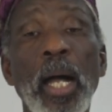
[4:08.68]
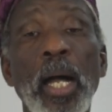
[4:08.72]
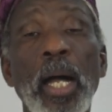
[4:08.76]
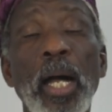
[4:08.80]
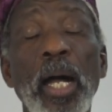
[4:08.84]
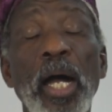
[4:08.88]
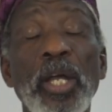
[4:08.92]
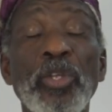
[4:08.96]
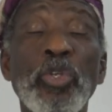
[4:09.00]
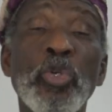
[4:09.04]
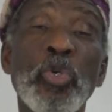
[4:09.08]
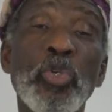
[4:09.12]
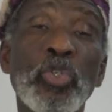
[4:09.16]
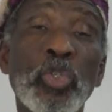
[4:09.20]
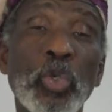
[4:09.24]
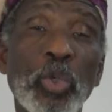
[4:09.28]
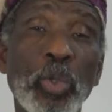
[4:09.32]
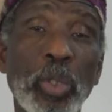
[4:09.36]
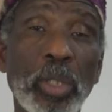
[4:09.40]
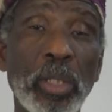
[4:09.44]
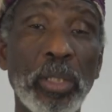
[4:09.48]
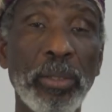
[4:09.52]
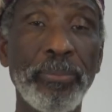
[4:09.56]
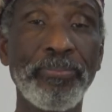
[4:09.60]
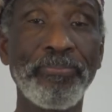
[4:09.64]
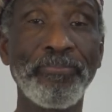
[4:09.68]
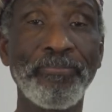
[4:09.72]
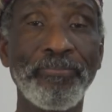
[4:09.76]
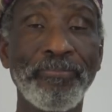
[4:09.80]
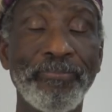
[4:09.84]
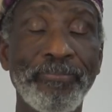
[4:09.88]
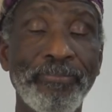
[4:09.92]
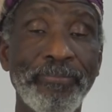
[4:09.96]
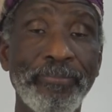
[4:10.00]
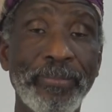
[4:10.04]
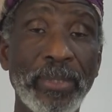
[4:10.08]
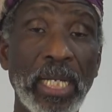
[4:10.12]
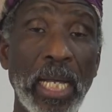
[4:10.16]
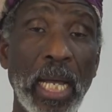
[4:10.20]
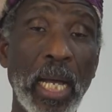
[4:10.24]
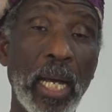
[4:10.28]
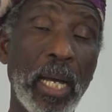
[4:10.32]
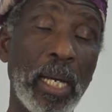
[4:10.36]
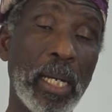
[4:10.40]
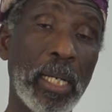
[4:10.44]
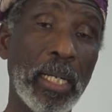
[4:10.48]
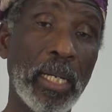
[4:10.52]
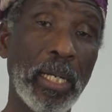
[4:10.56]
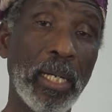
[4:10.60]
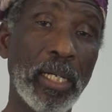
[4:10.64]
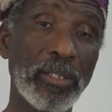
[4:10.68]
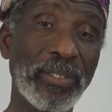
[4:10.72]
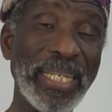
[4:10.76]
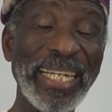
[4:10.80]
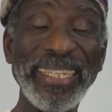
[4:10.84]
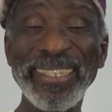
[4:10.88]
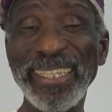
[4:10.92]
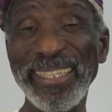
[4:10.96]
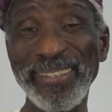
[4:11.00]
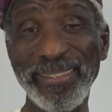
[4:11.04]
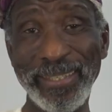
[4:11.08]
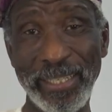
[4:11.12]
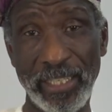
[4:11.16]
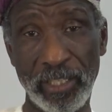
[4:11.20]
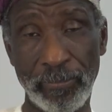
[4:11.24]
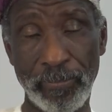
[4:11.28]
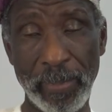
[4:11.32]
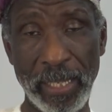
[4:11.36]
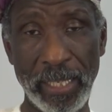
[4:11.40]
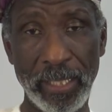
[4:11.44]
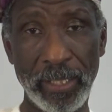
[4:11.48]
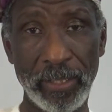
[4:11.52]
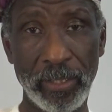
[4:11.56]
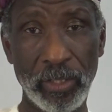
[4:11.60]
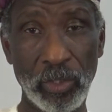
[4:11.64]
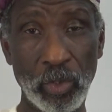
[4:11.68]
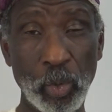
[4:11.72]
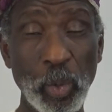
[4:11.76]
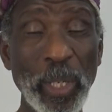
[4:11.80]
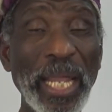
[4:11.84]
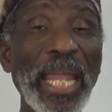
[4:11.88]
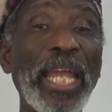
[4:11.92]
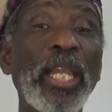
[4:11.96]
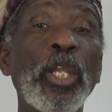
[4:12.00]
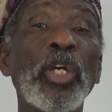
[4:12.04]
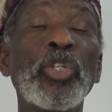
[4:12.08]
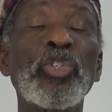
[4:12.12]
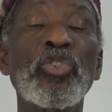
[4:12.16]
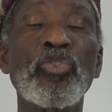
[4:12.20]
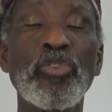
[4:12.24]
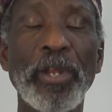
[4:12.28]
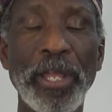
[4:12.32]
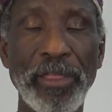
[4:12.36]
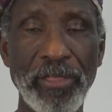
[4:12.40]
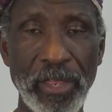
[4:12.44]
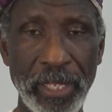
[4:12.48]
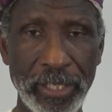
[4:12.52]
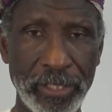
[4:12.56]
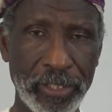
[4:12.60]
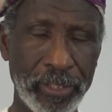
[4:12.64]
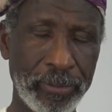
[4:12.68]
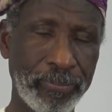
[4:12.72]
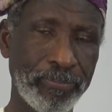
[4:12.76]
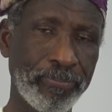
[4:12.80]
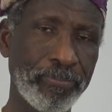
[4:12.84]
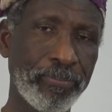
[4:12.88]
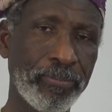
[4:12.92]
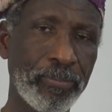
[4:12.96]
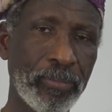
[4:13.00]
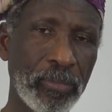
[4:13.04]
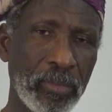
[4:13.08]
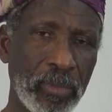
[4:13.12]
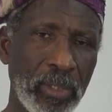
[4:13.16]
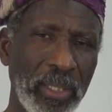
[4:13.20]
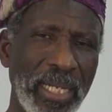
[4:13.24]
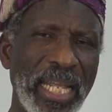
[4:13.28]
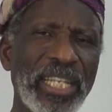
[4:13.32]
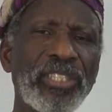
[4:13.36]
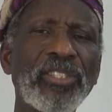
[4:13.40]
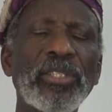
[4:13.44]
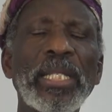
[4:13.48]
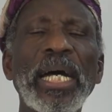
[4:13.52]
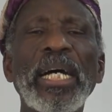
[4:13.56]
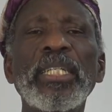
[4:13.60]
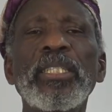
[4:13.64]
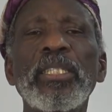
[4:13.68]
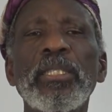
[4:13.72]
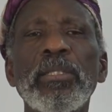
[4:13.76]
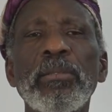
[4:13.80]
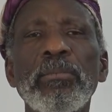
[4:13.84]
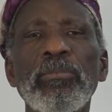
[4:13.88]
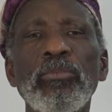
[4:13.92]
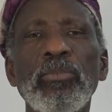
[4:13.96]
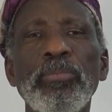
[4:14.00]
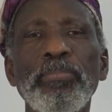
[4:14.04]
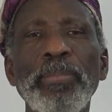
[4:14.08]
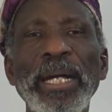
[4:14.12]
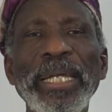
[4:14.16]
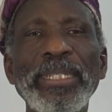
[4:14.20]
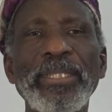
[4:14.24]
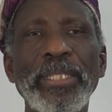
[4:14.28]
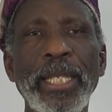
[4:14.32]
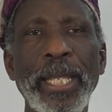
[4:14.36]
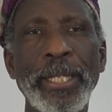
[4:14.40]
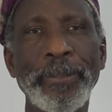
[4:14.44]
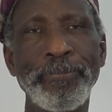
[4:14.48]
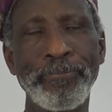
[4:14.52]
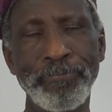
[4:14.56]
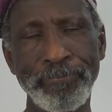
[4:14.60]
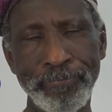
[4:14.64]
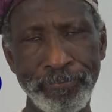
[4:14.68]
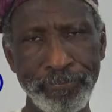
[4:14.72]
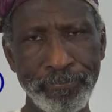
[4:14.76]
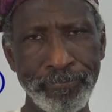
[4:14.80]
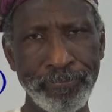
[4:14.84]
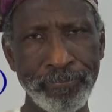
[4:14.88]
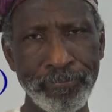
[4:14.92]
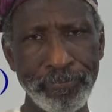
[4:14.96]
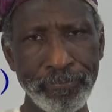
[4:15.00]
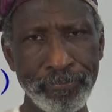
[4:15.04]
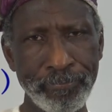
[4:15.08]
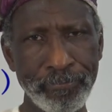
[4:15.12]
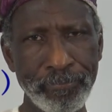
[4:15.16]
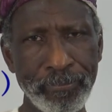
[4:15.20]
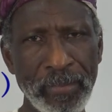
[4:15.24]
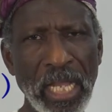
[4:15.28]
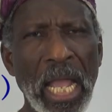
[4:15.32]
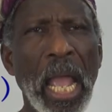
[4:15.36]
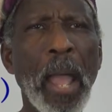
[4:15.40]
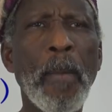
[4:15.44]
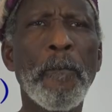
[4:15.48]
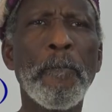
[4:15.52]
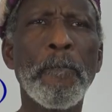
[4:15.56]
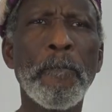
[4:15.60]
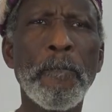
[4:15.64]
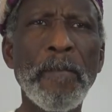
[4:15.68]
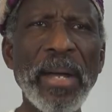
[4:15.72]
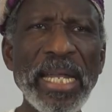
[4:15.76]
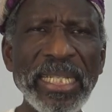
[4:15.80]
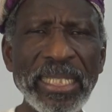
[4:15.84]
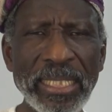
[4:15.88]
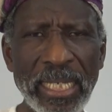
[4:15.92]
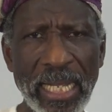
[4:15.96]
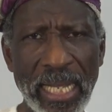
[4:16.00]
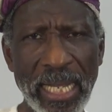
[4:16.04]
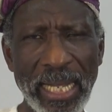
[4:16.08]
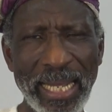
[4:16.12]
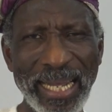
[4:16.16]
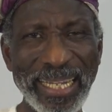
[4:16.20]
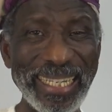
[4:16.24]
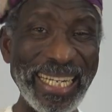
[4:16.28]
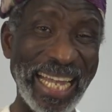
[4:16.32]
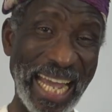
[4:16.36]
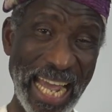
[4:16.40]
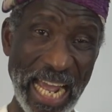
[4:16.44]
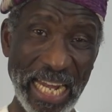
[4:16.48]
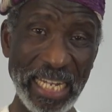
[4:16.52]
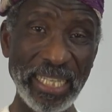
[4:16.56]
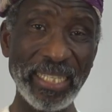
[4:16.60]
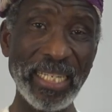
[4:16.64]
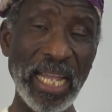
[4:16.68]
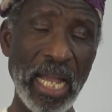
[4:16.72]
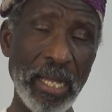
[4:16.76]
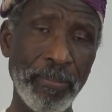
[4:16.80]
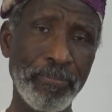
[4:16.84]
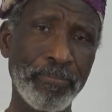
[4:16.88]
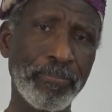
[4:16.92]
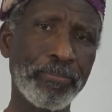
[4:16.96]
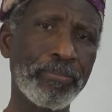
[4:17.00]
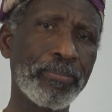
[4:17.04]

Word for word: Uh, usual uh, sentences, please, to illustrate this. Let's start by saying, Mata dakhalta,